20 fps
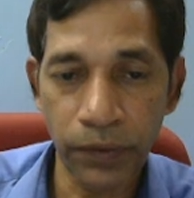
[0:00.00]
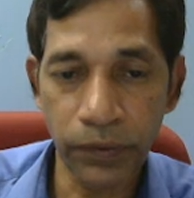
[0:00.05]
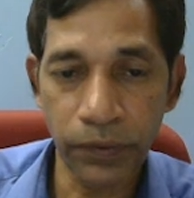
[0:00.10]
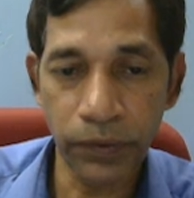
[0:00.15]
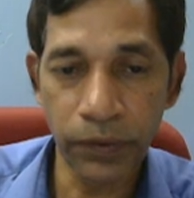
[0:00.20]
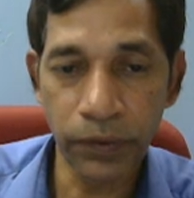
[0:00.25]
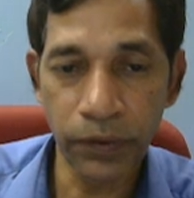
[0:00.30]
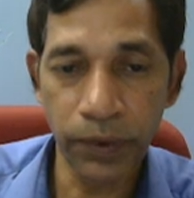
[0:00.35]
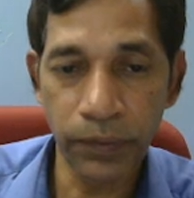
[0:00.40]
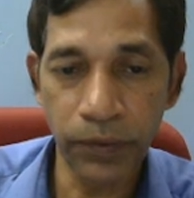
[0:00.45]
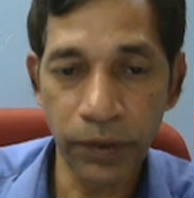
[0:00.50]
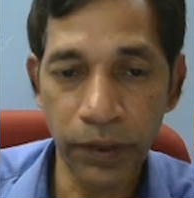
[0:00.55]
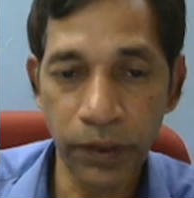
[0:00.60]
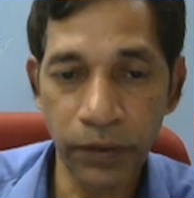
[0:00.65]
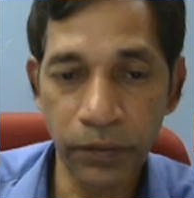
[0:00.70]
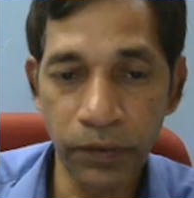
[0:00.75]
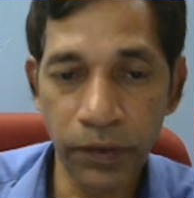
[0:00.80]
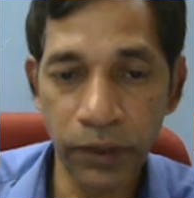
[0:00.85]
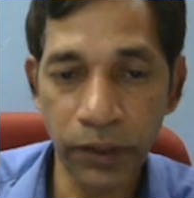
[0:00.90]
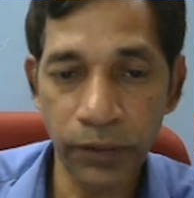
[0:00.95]
So you have the
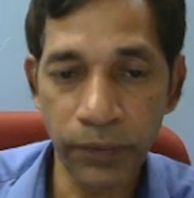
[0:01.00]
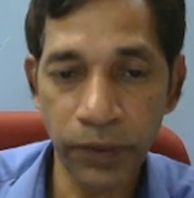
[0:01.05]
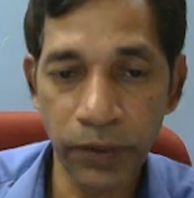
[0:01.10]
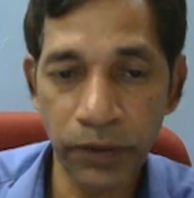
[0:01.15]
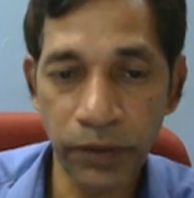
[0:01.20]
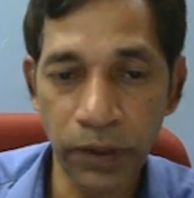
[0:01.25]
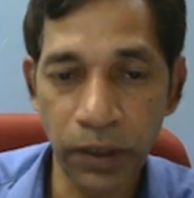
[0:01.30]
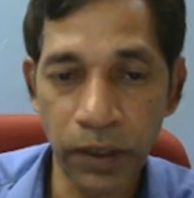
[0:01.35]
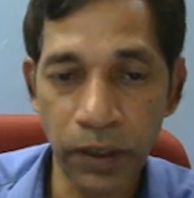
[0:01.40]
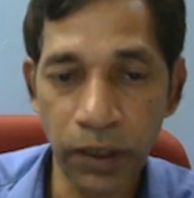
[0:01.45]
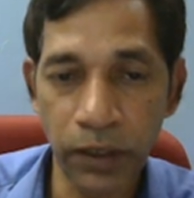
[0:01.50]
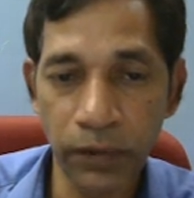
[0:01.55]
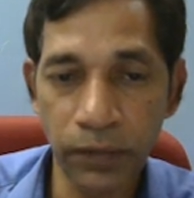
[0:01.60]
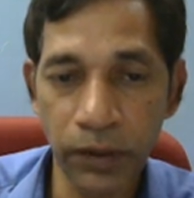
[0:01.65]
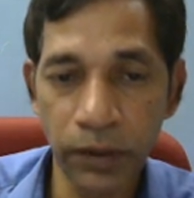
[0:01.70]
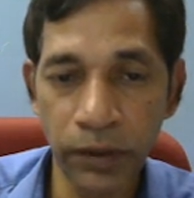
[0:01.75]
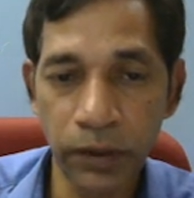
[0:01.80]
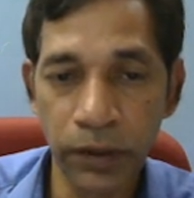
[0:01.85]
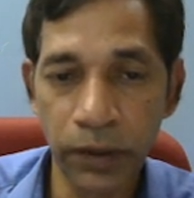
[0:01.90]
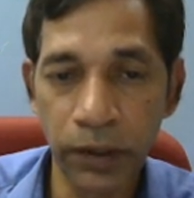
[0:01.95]
regular expression
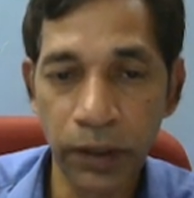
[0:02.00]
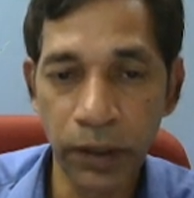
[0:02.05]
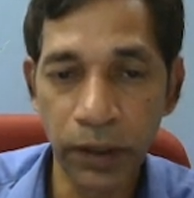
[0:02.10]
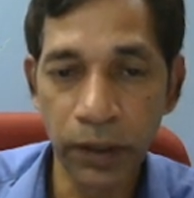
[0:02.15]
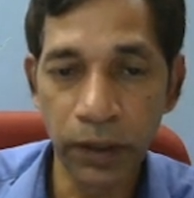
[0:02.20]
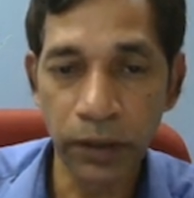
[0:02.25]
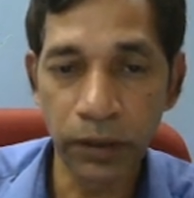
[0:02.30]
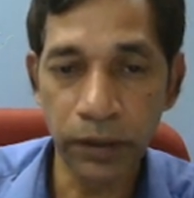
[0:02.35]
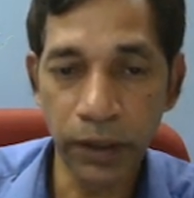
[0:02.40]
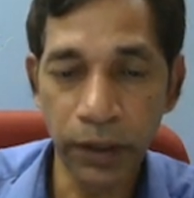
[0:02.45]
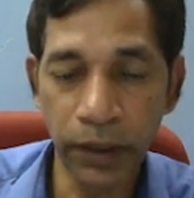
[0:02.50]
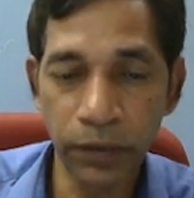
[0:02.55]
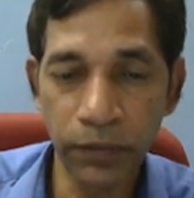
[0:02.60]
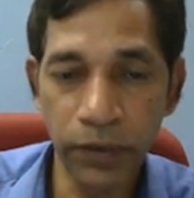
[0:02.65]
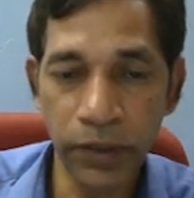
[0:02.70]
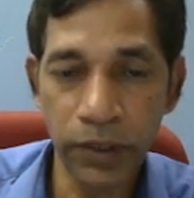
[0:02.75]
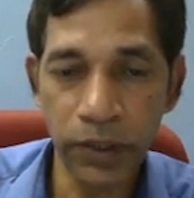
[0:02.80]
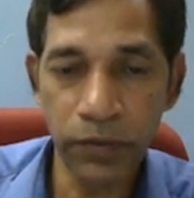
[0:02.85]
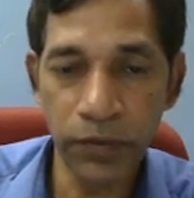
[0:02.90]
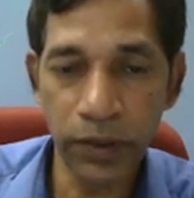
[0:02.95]
R1. Then
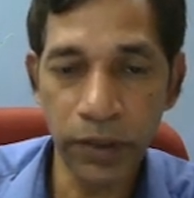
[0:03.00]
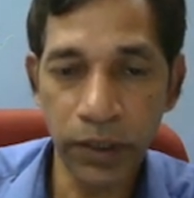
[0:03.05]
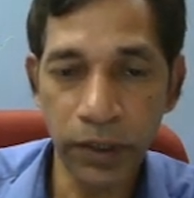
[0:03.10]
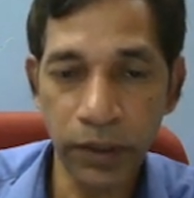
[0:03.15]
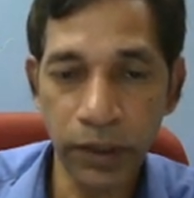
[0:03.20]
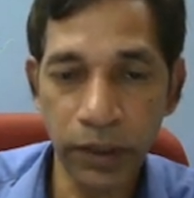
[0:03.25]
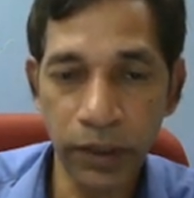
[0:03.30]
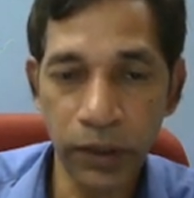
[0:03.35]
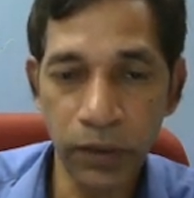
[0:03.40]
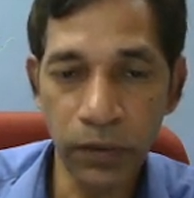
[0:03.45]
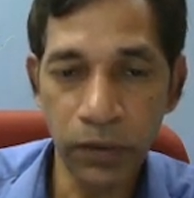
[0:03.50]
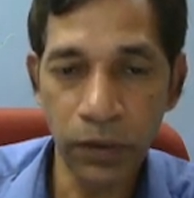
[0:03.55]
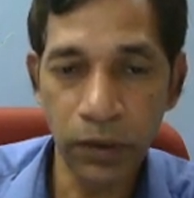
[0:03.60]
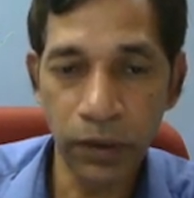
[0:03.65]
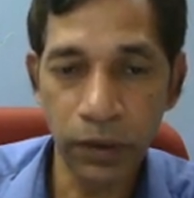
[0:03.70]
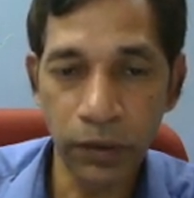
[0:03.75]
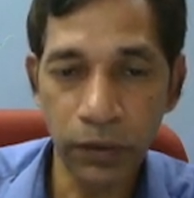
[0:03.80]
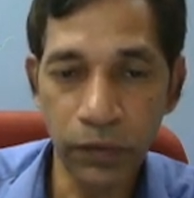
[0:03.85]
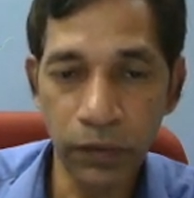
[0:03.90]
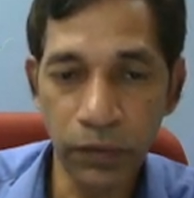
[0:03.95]
once you are at the Q,
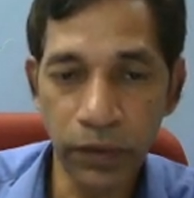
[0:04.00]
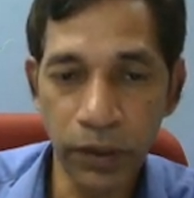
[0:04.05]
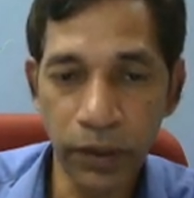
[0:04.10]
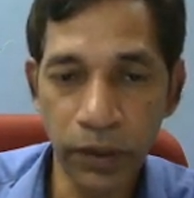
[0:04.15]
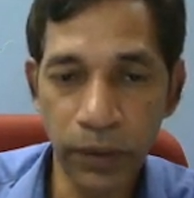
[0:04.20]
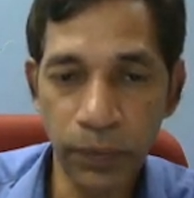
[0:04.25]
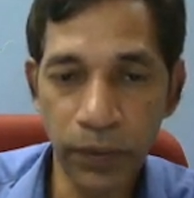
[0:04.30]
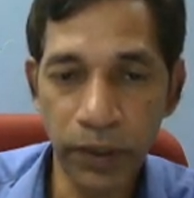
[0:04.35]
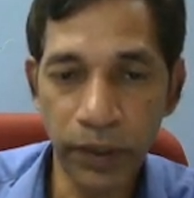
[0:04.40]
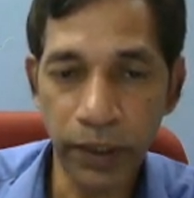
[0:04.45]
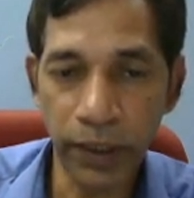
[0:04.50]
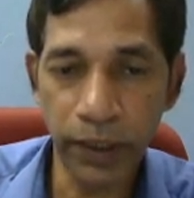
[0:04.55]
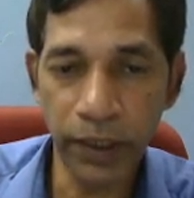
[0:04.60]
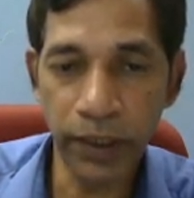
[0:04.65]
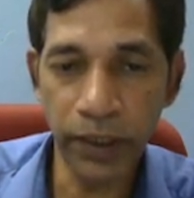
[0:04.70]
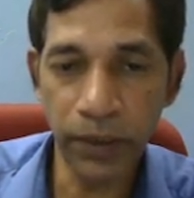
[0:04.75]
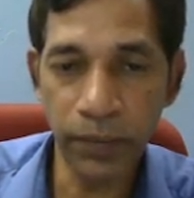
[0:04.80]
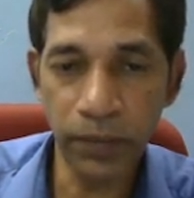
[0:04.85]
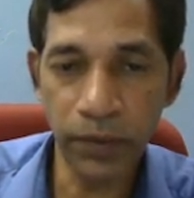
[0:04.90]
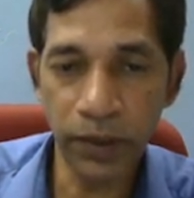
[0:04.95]
you can repeat any
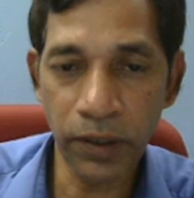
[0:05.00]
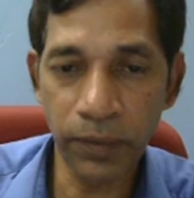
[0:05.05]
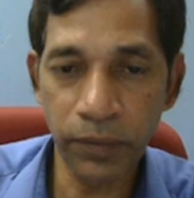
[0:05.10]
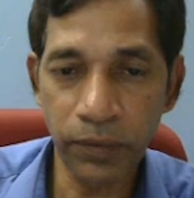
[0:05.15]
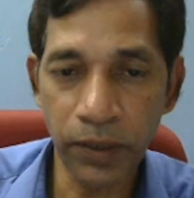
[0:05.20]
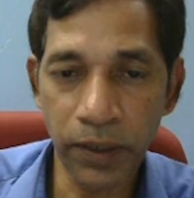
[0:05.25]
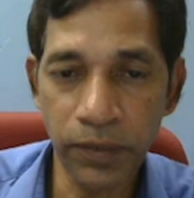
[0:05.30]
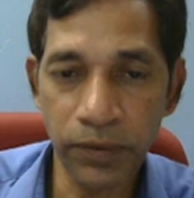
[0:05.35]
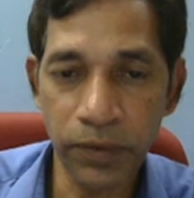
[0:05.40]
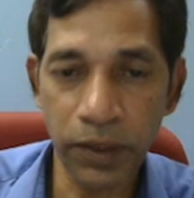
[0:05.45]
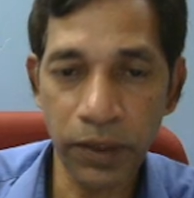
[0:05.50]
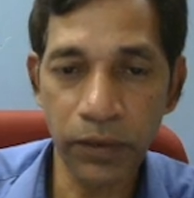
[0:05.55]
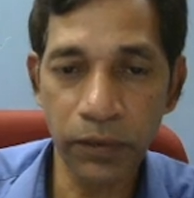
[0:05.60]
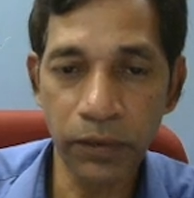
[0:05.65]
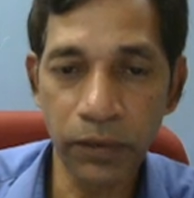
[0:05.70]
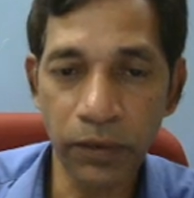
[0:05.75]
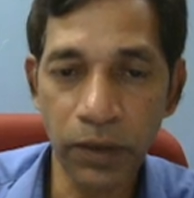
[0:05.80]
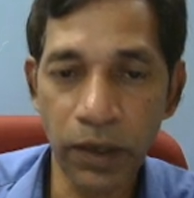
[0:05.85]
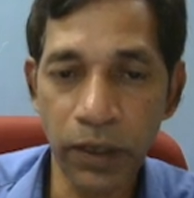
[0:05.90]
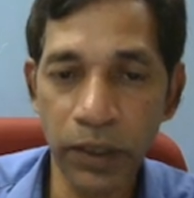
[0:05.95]
number of times
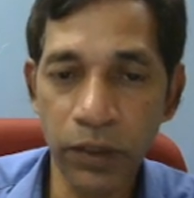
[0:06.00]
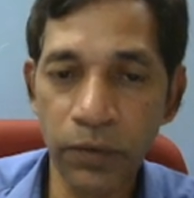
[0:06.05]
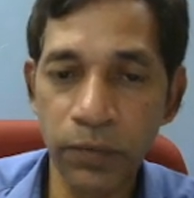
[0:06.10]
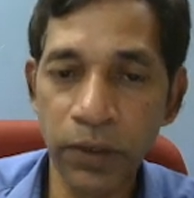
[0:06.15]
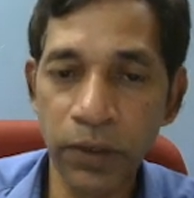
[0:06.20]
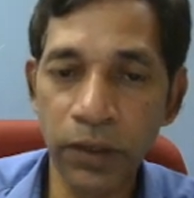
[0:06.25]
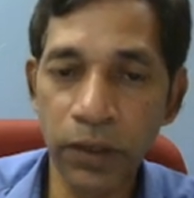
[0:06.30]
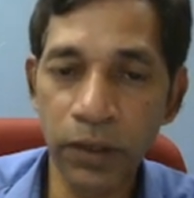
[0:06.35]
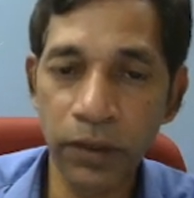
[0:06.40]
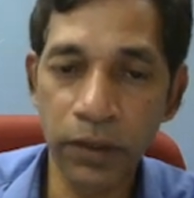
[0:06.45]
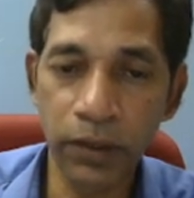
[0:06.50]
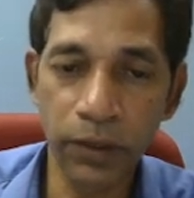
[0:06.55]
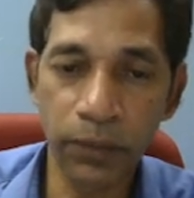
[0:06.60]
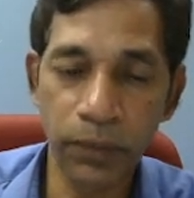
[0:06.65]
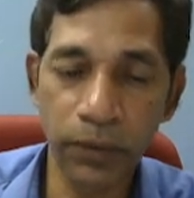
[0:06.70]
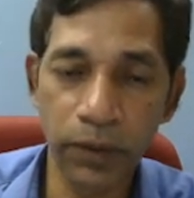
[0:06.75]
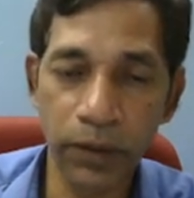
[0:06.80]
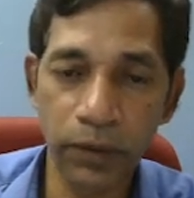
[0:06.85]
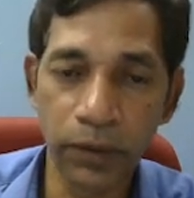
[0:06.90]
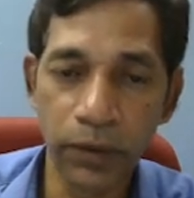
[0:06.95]
R2, or you may not
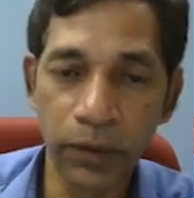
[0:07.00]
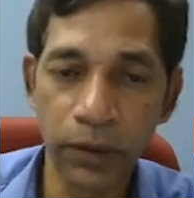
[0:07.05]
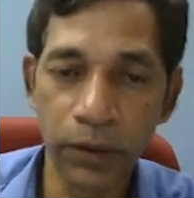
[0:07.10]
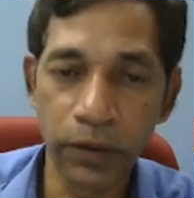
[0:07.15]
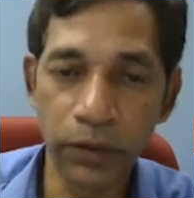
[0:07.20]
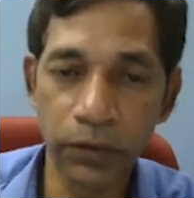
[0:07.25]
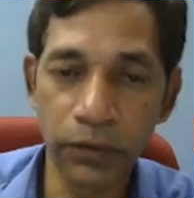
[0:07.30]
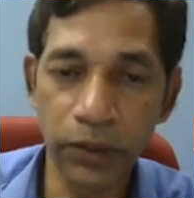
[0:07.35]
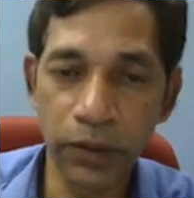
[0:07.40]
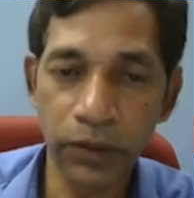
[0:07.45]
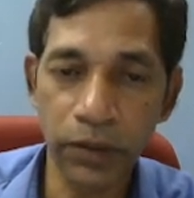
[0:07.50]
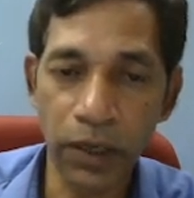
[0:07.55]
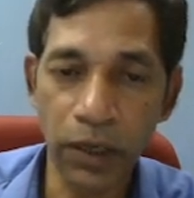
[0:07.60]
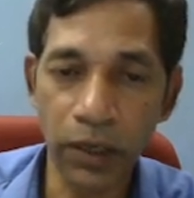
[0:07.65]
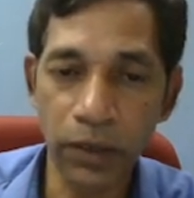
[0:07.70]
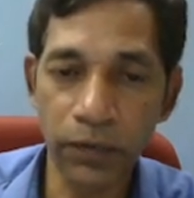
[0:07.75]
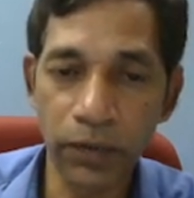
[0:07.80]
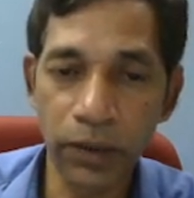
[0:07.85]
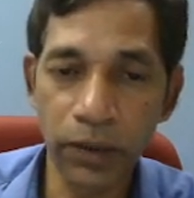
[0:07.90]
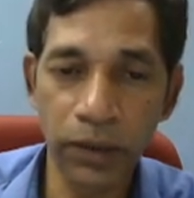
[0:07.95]
repeat. You just
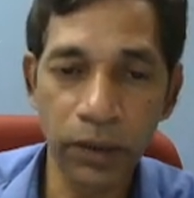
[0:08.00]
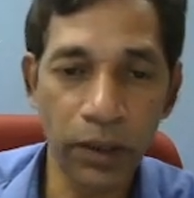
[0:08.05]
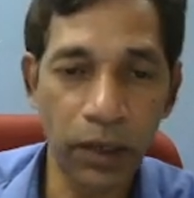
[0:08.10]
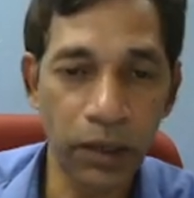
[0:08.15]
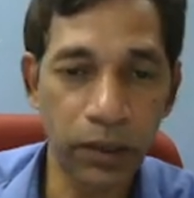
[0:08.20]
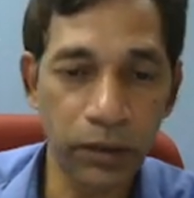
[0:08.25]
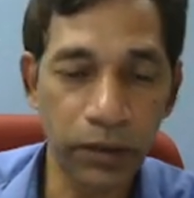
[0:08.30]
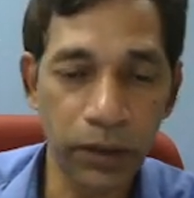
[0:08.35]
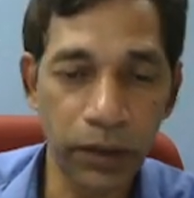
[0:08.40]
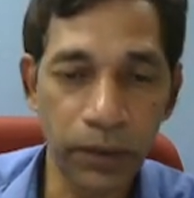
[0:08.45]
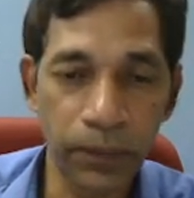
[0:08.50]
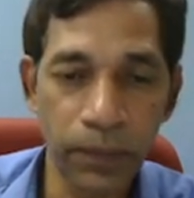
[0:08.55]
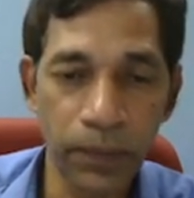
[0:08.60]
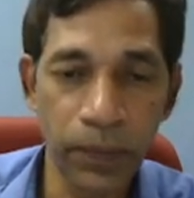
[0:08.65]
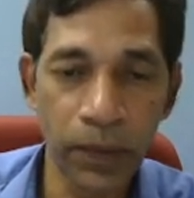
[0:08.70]
R1 and R3.